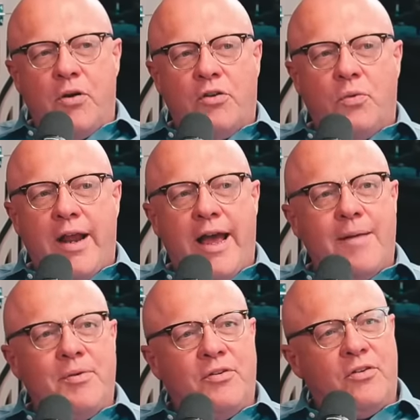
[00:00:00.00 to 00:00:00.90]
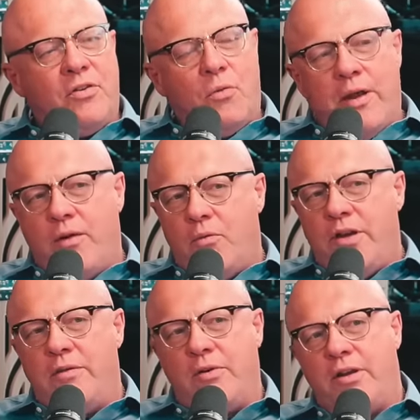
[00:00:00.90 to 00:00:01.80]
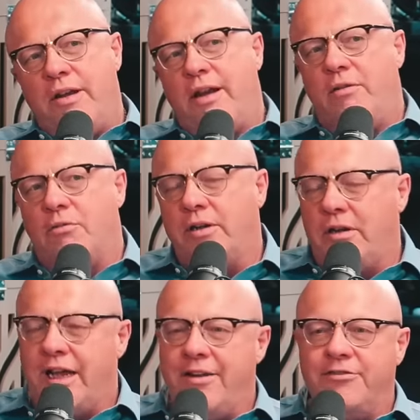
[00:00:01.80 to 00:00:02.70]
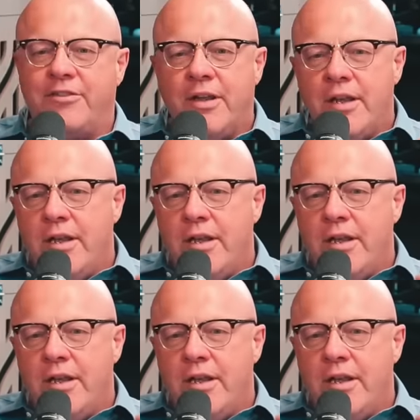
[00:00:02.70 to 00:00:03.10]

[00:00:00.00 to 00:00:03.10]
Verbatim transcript: because what happens is the way that we communicate in real life,